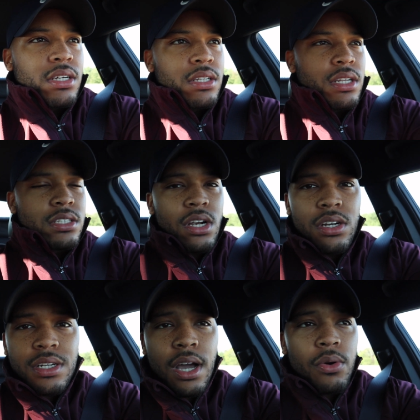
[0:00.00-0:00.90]
It, it
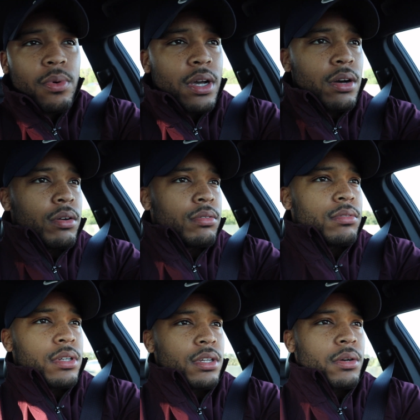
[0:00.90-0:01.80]
turned out well.
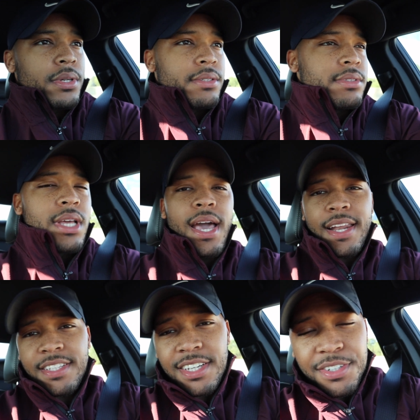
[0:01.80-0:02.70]
You know, we
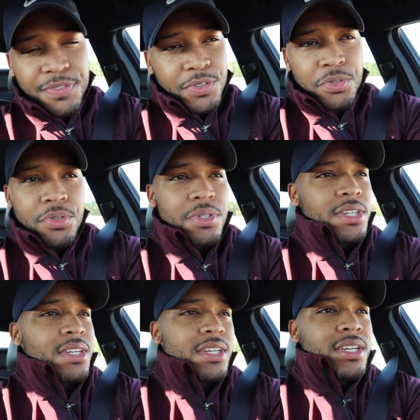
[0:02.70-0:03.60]
had a ton of food.
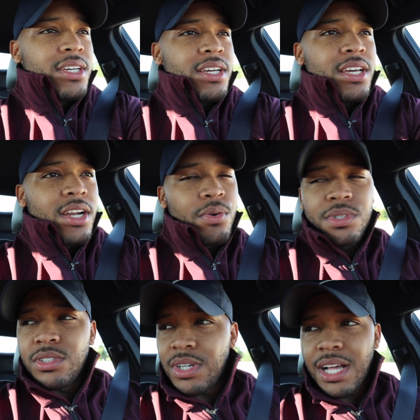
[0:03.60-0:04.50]
You know,
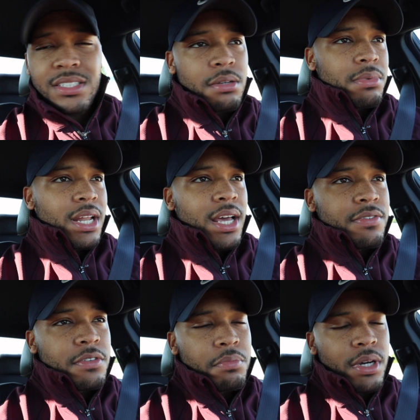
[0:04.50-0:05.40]
we still got some
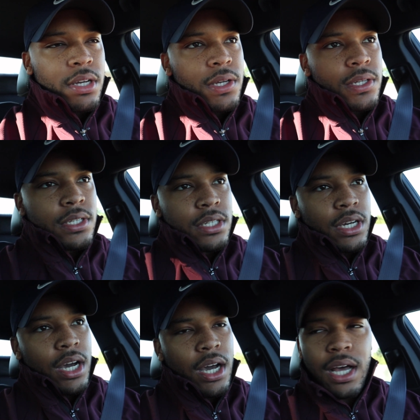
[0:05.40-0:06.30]
left, but
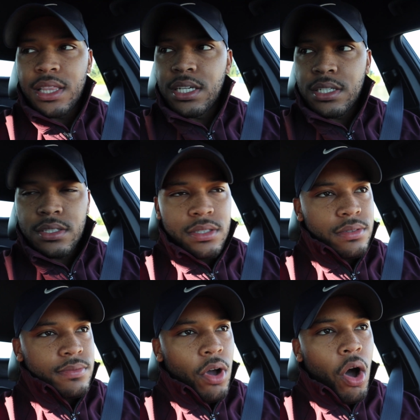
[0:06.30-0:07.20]
uh, I think
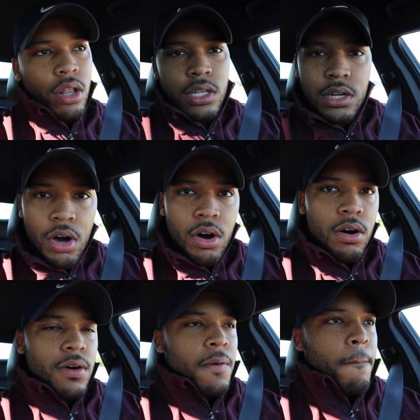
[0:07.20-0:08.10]
all in
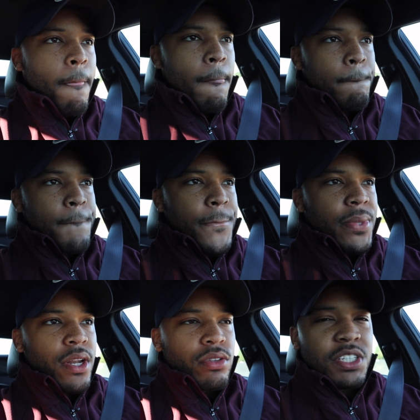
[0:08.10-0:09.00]
all,
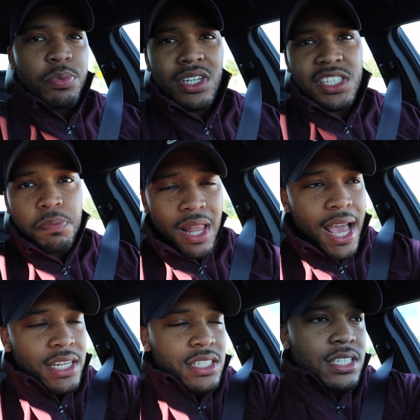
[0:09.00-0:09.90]
you know, this put a
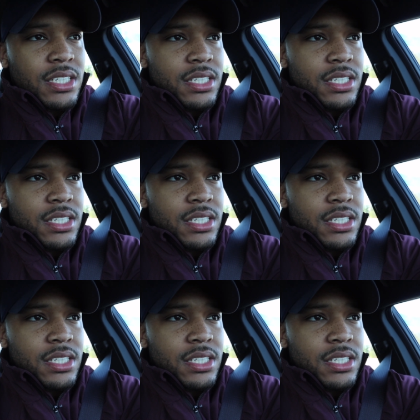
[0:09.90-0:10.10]
splash